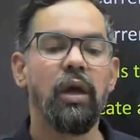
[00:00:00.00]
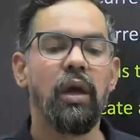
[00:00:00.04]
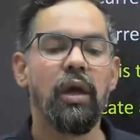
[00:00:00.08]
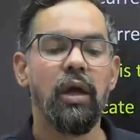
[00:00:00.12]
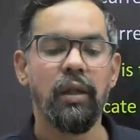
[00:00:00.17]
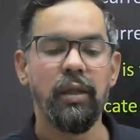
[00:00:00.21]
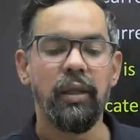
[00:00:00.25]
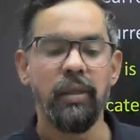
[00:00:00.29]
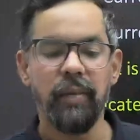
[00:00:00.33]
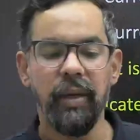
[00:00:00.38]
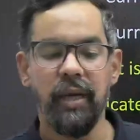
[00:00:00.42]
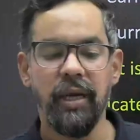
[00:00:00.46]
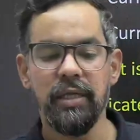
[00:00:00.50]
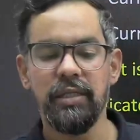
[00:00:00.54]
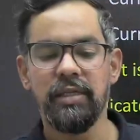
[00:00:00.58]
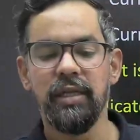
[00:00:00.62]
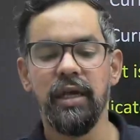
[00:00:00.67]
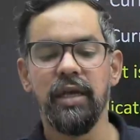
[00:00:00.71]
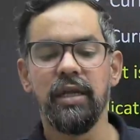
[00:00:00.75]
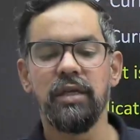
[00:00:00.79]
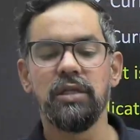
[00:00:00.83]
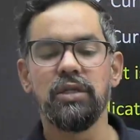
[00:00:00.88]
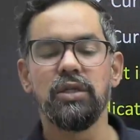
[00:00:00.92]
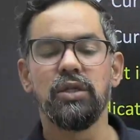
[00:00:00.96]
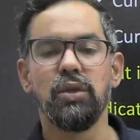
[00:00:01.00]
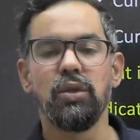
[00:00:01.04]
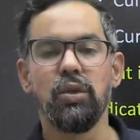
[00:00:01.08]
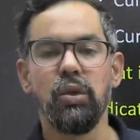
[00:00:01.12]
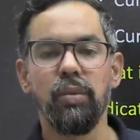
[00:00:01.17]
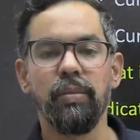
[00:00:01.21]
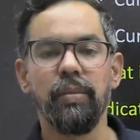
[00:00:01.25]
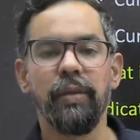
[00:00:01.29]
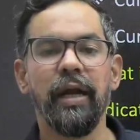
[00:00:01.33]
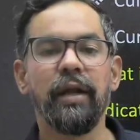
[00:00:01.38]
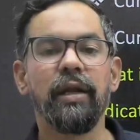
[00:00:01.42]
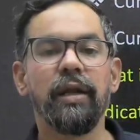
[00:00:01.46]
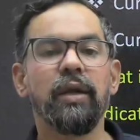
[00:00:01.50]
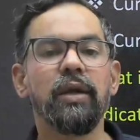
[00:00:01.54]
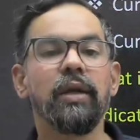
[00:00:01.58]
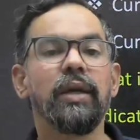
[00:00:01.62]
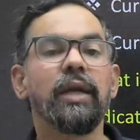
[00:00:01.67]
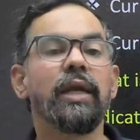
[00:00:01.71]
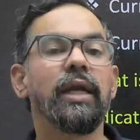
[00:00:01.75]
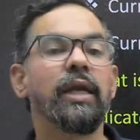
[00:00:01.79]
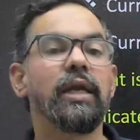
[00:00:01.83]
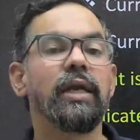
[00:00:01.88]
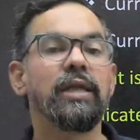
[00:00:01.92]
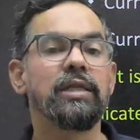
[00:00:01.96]
Because there is no better
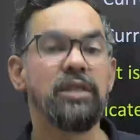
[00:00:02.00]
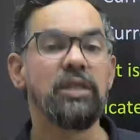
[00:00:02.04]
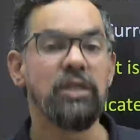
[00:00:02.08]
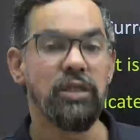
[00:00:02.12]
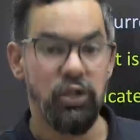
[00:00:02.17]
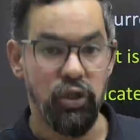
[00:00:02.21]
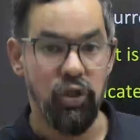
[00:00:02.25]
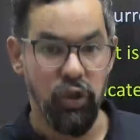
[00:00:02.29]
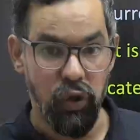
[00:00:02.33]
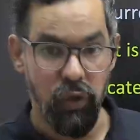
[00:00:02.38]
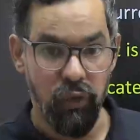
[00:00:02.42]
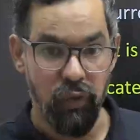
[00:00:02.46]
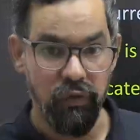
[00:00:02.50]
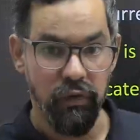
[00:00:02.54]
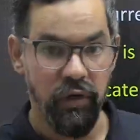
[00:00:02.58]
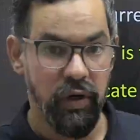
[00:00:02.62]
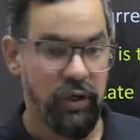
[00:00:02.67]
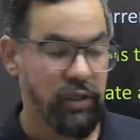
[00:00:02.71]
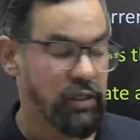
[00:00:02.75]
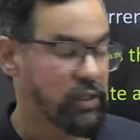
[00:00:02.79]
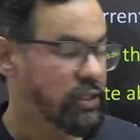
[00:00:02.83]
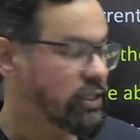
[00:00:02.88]
utilization of funds.